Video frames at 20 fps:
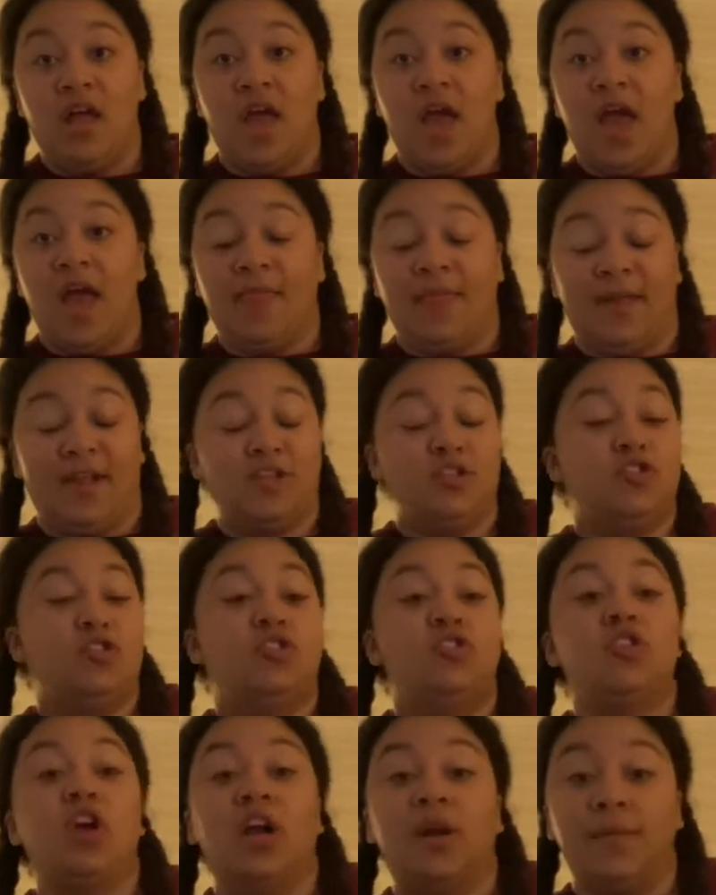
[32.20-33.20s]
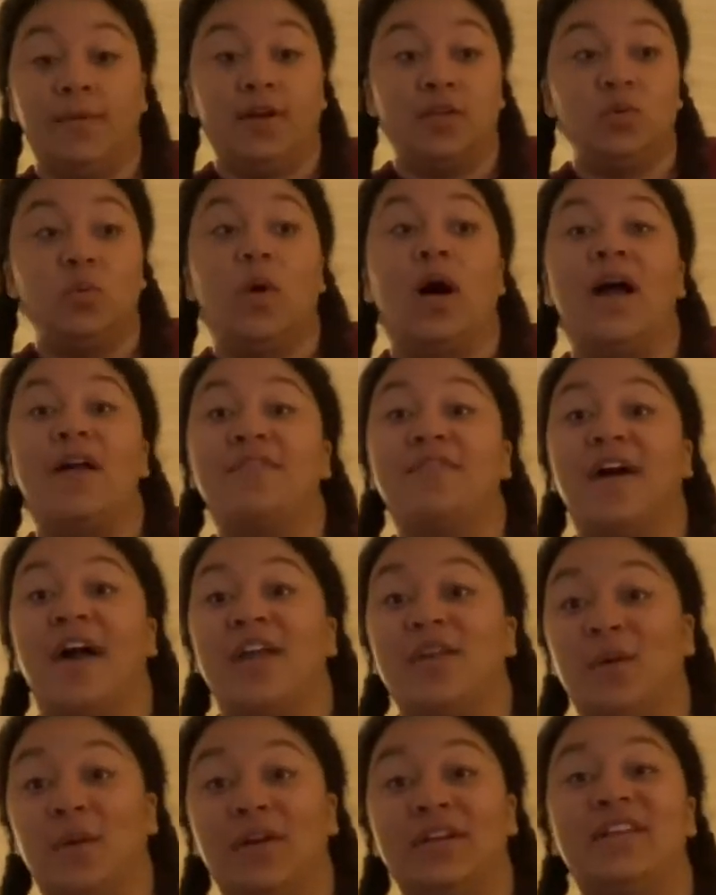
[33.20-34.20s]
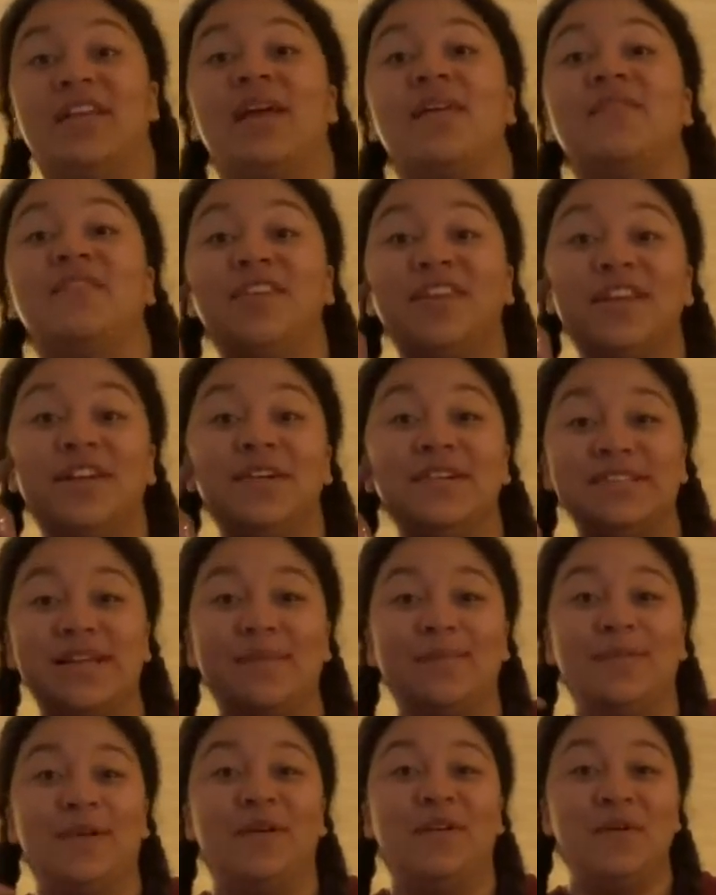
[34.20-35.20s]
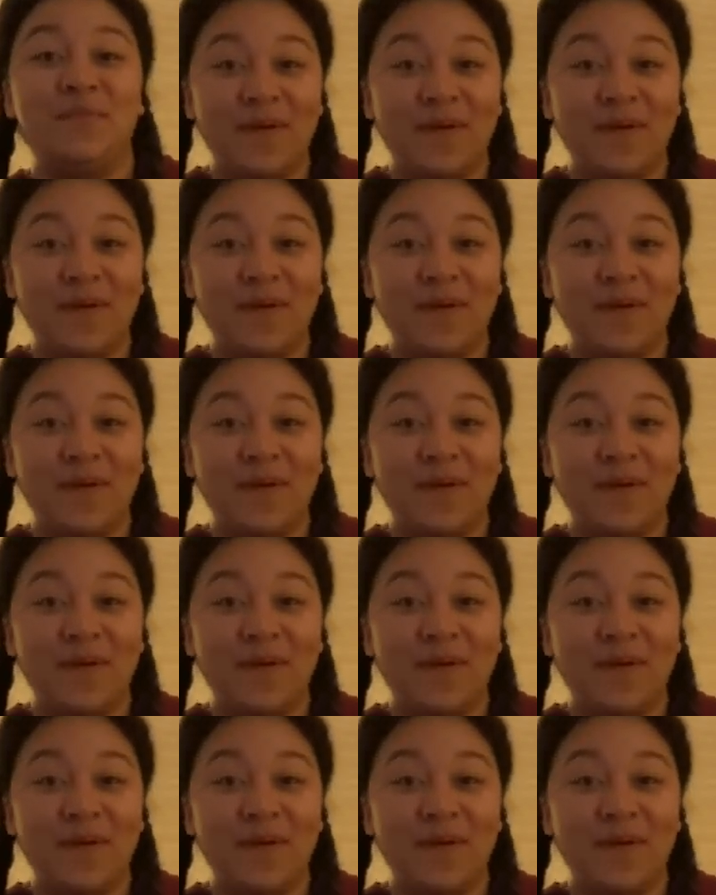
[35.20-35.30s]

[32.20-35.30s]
and like Starbucks Wi-Fi in order to get videos uploaded.